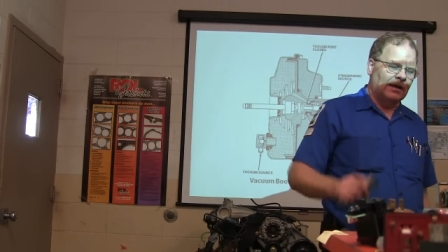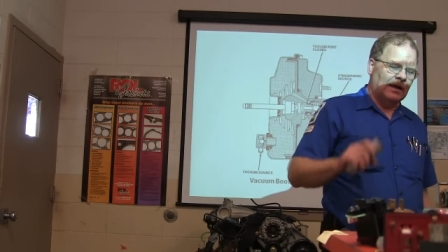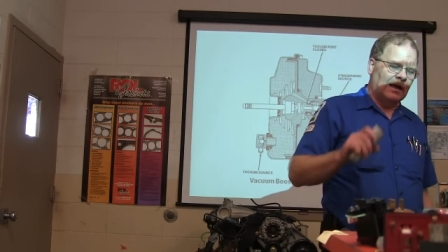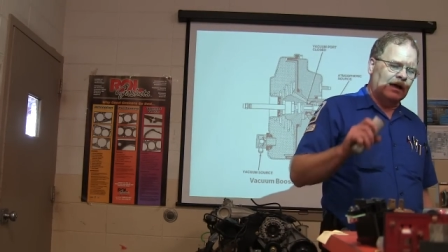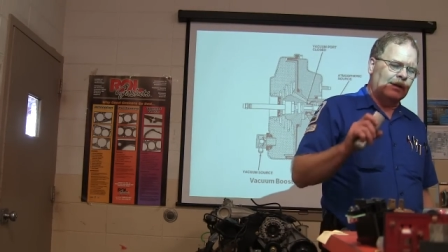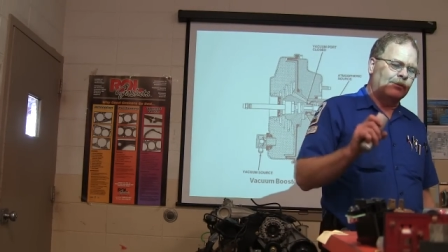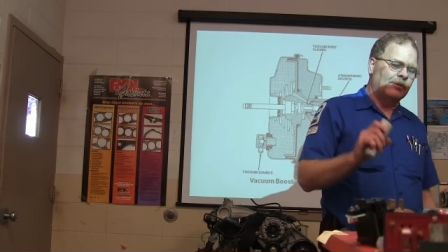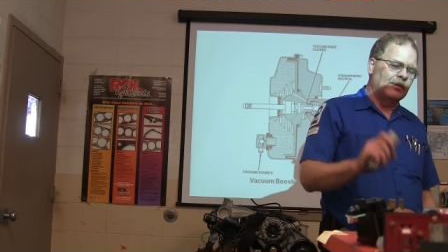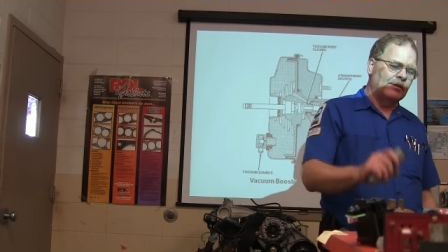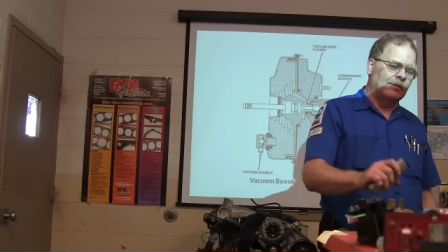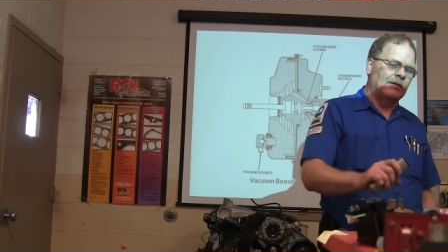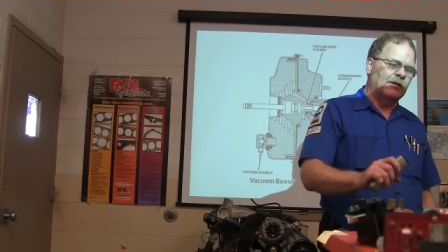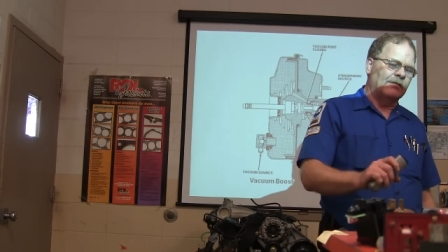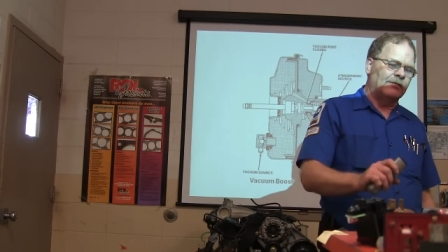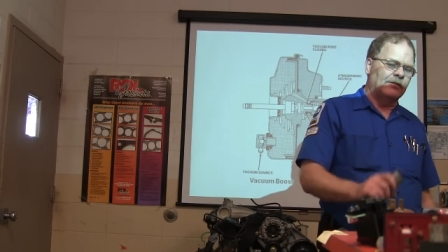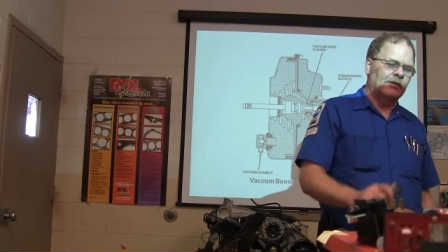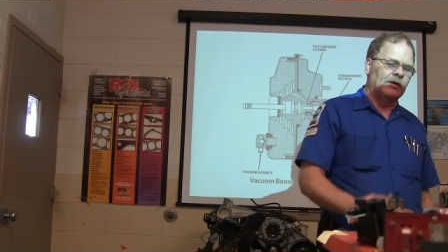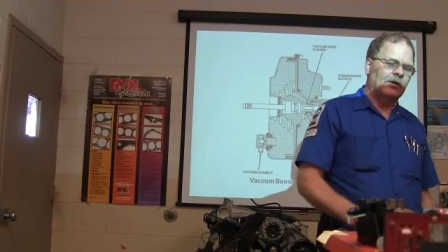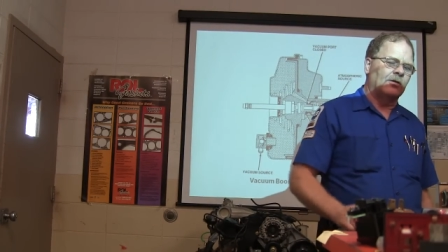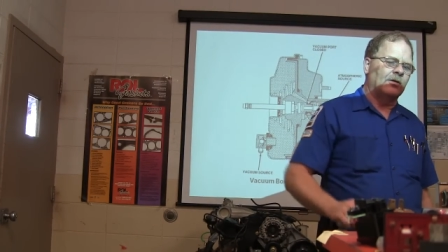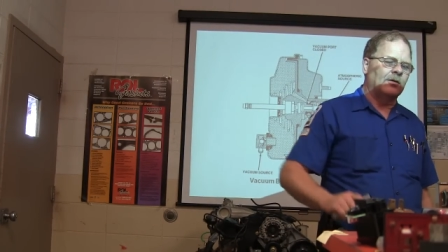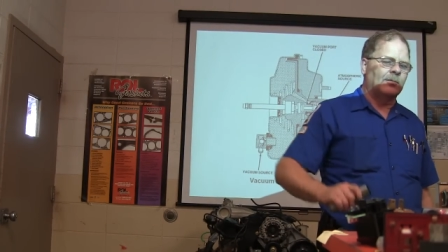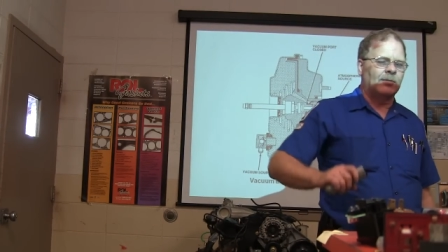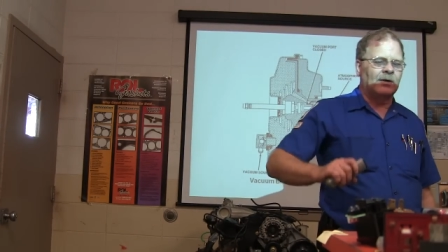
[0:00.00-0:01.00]
I'd put my foot
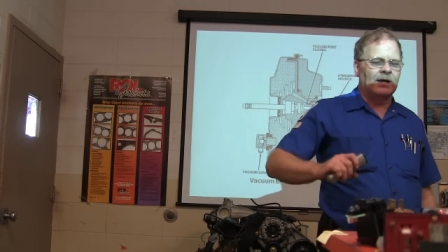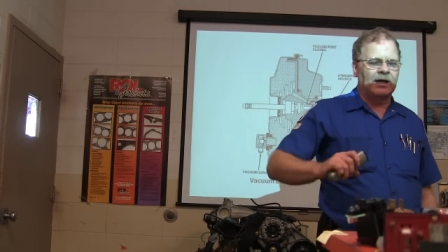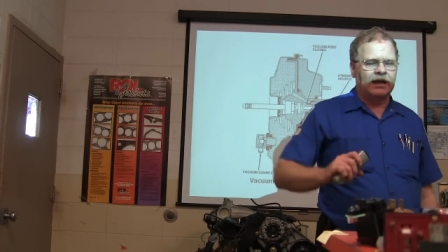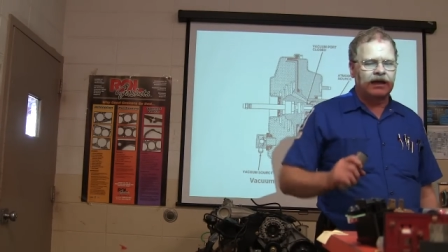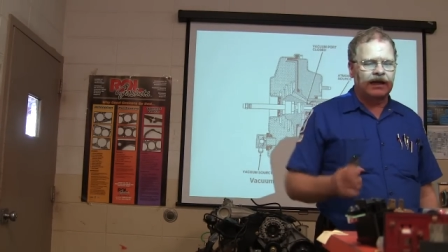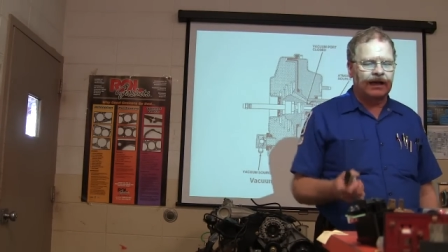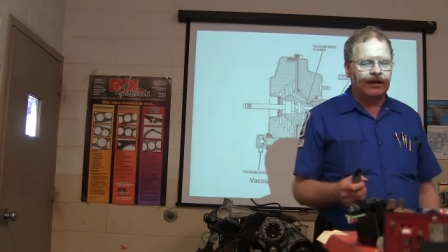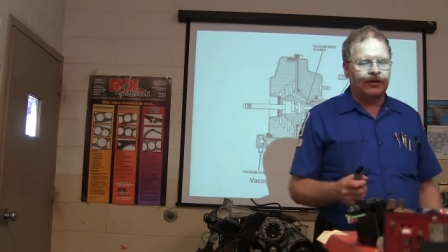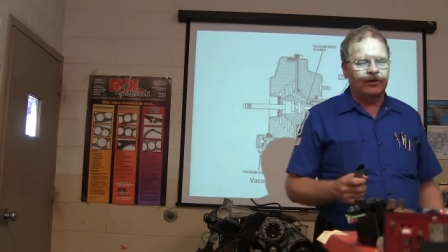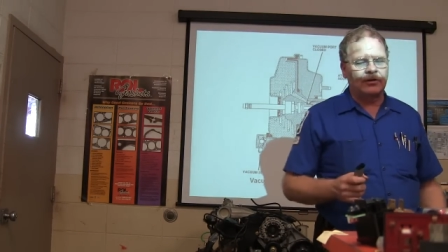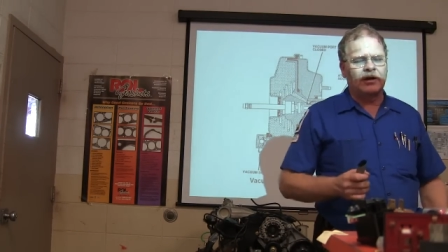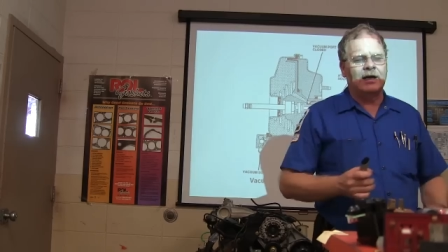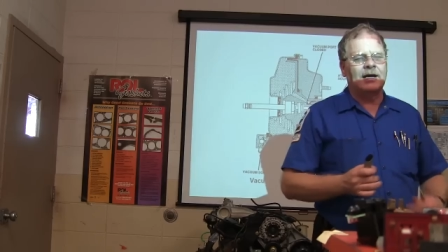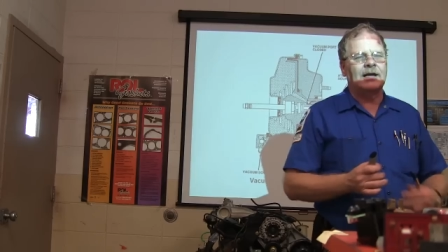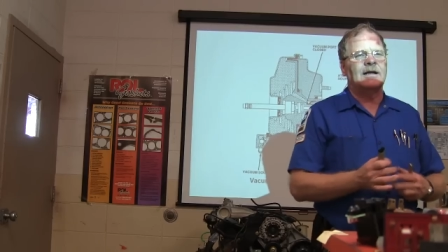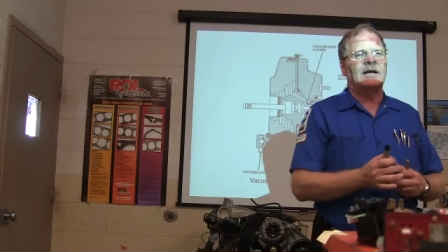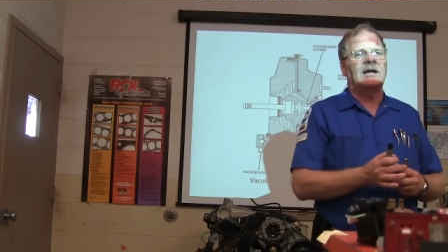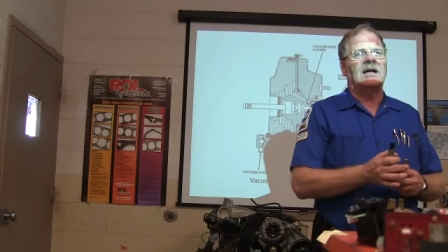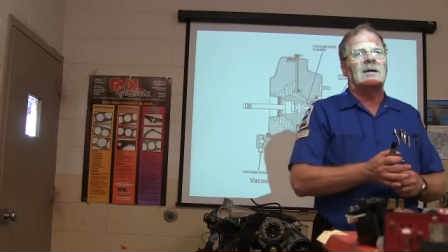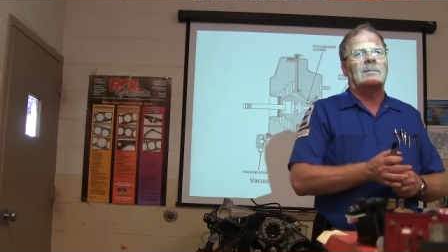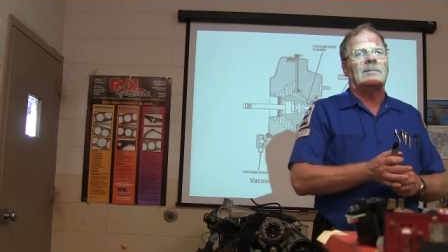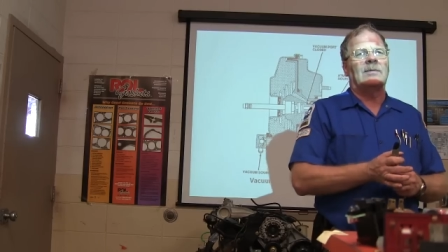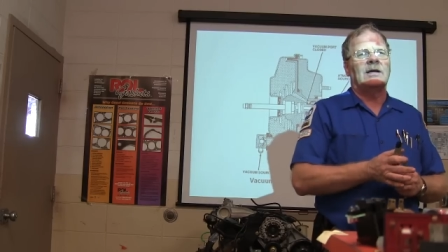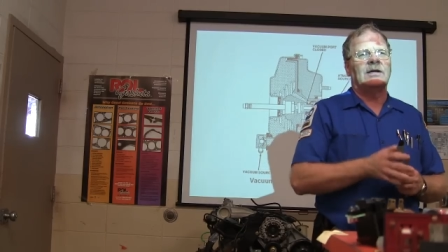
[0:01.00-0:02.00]
on the brake, I'd crank it
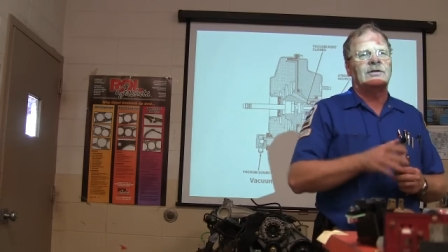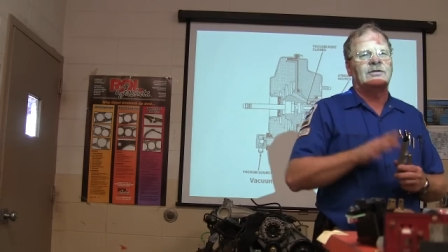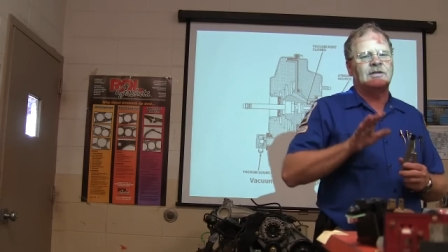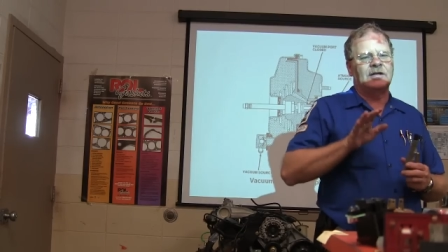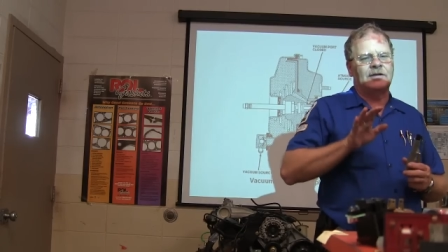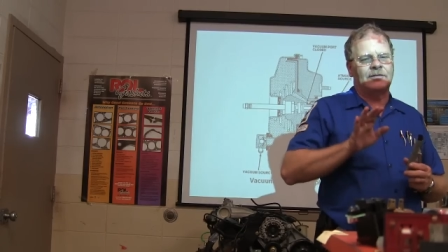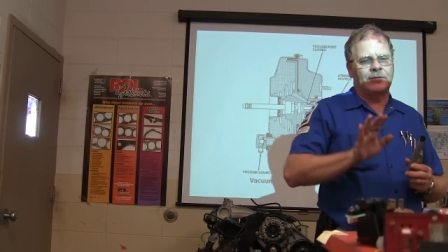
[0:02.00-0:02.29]
up and I'd see